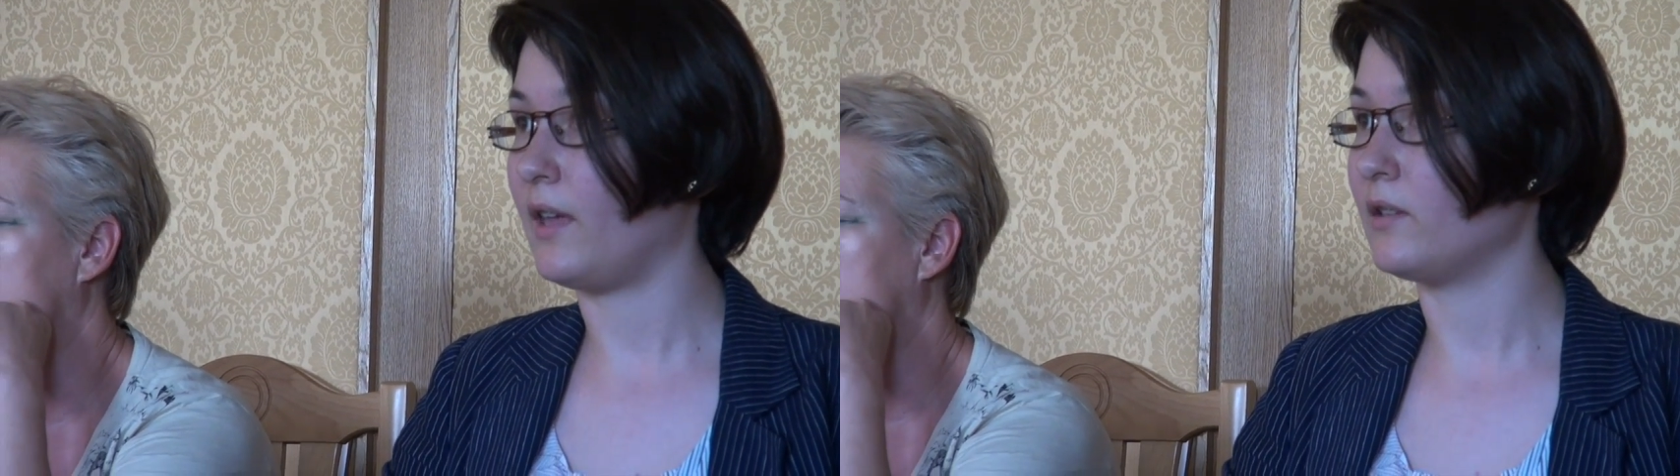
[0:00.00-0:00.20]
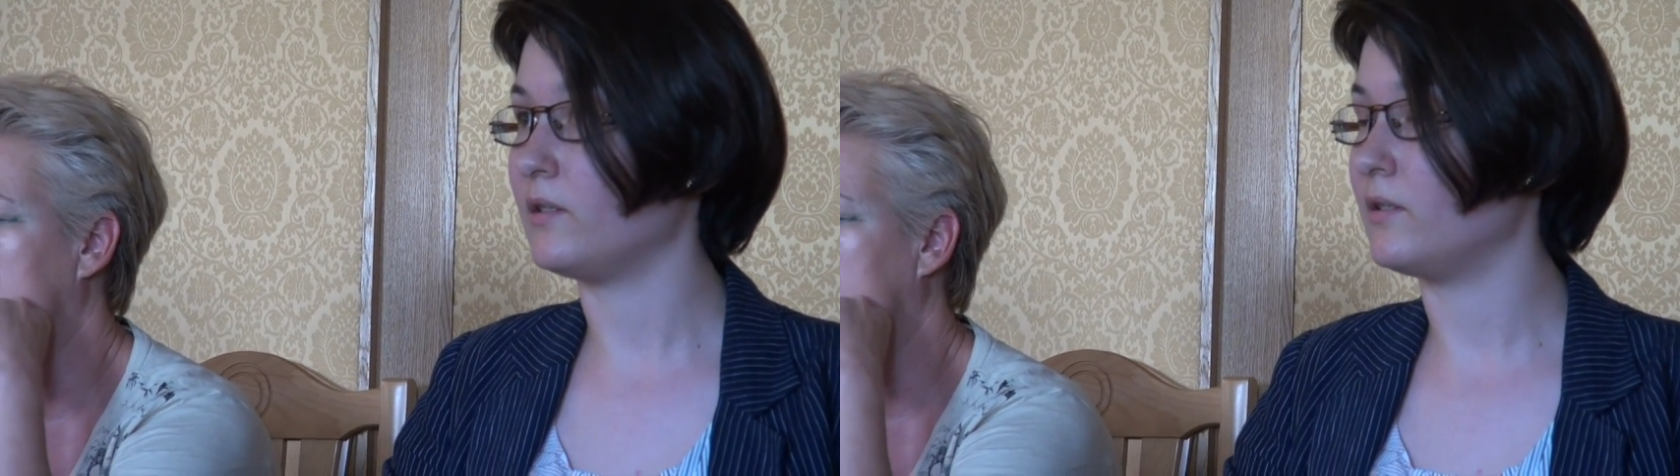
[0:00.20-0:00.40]

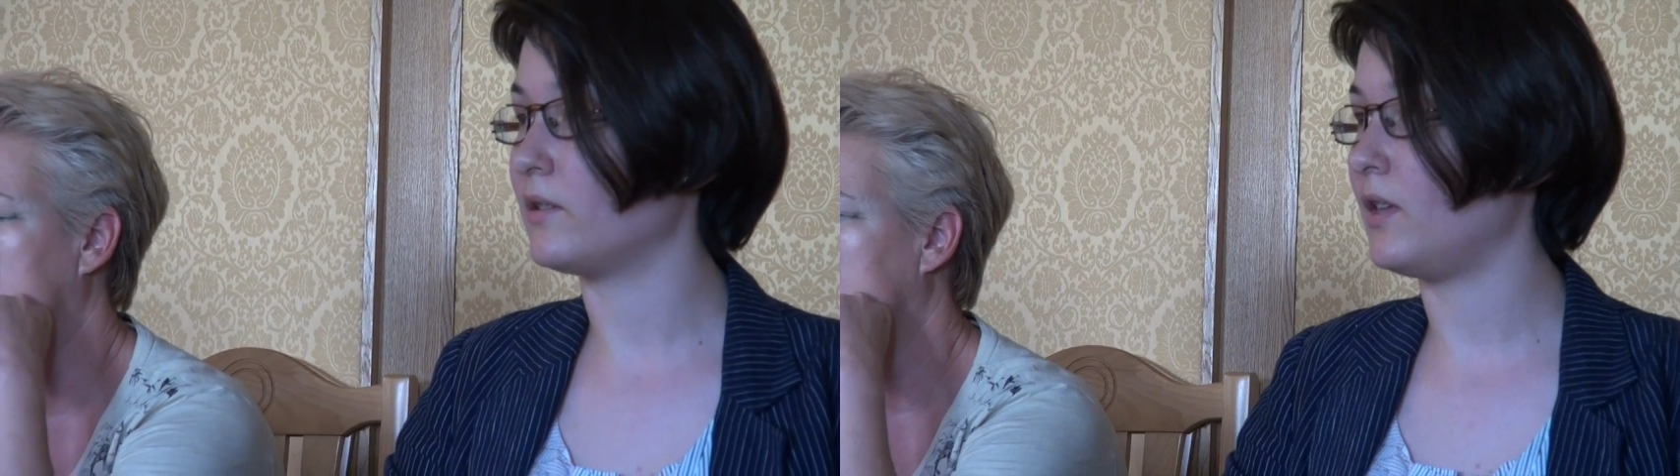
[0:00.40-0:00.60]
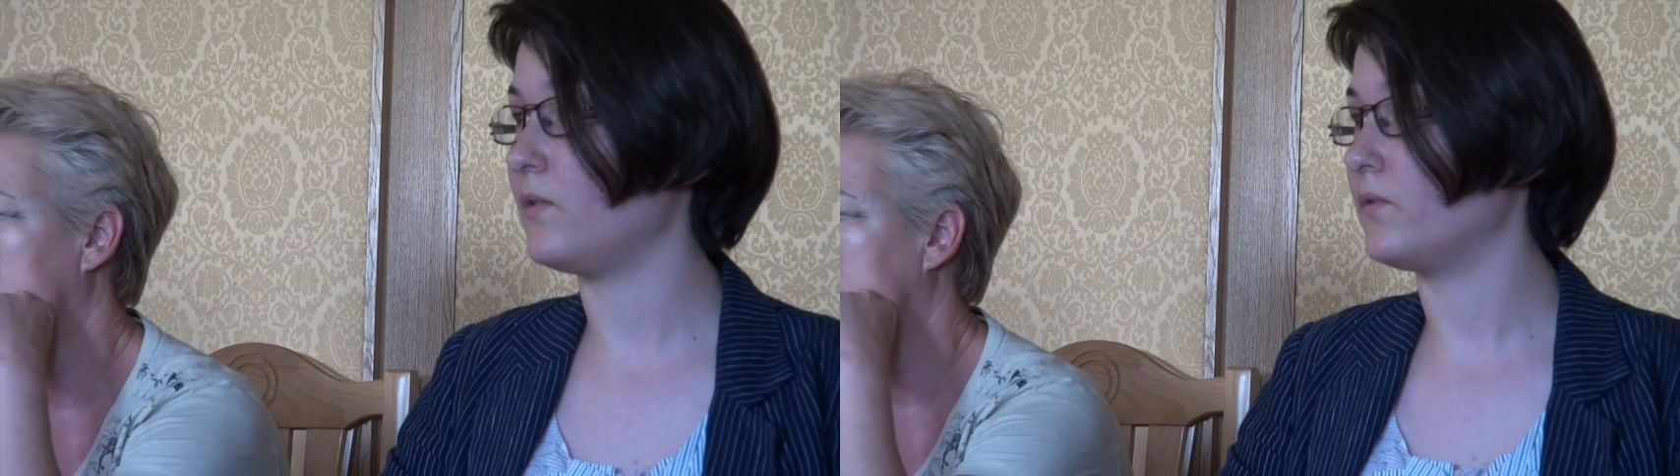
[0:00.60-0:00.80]
and
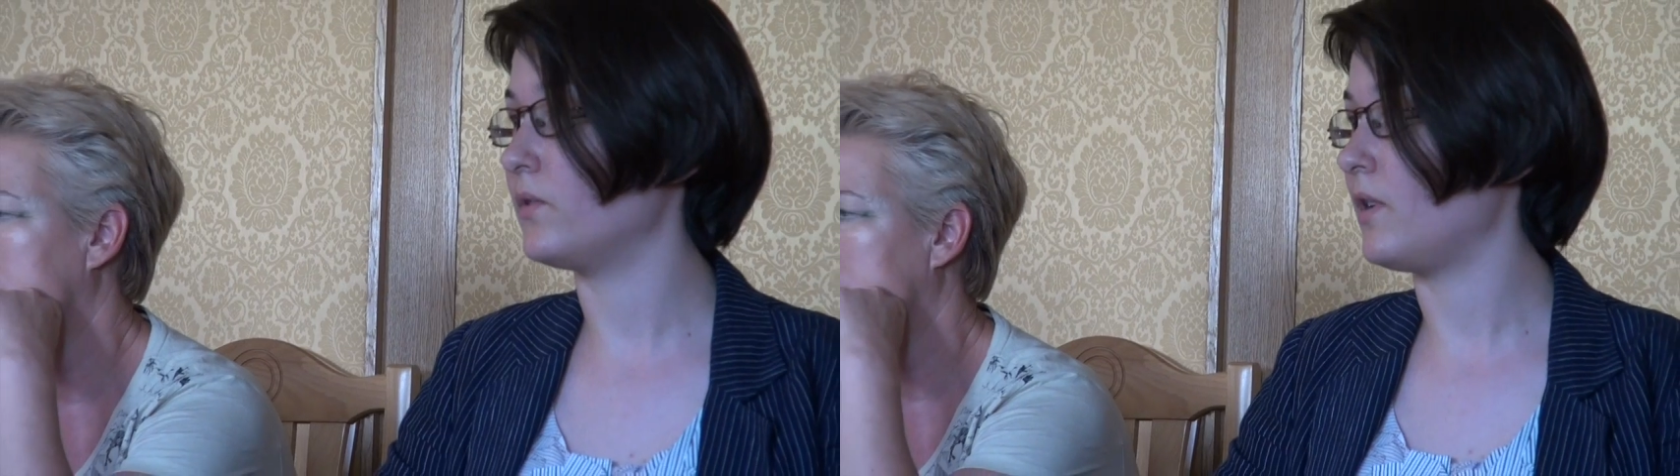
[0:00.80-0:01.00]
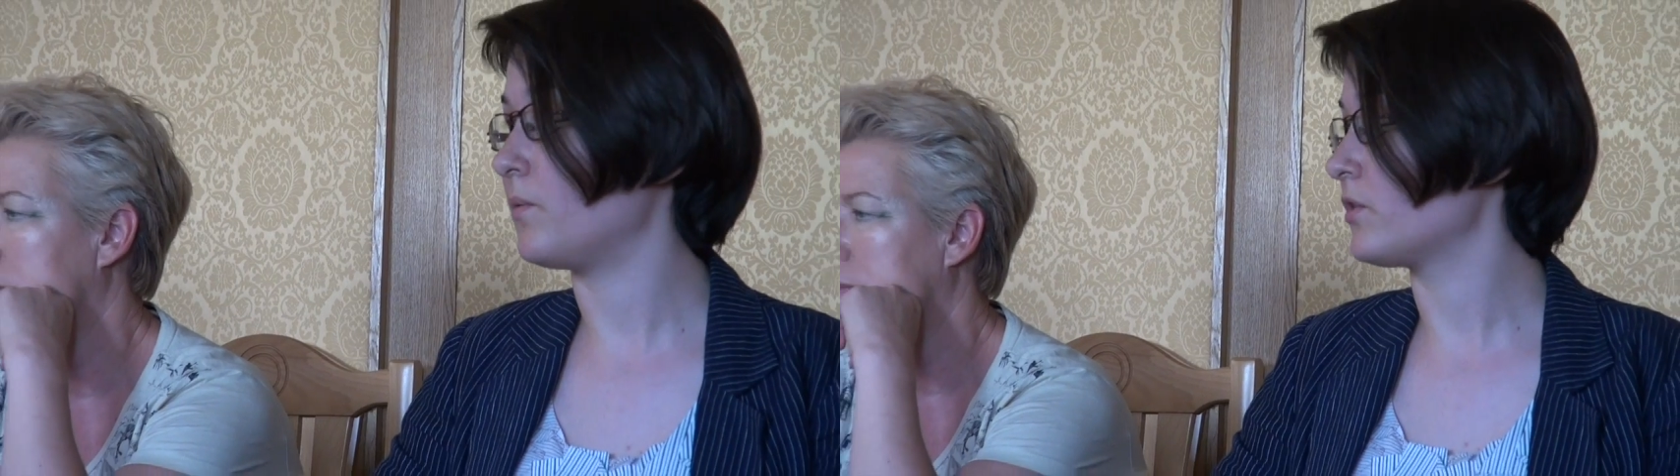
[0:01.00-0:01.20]
give
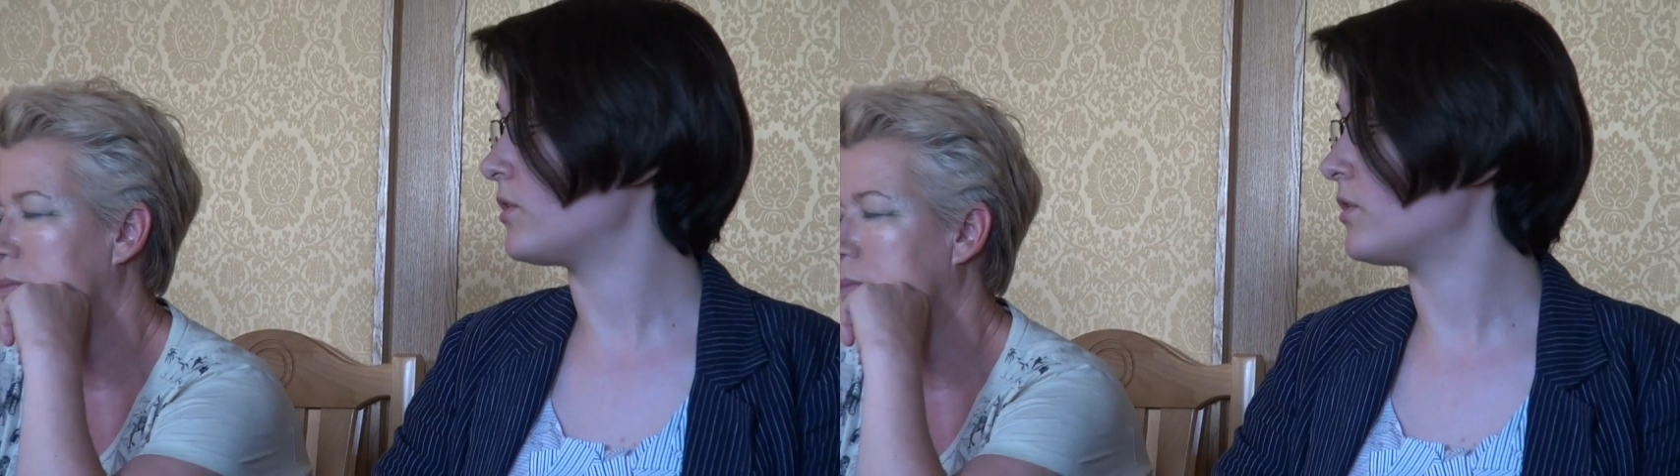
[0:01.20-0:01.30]
our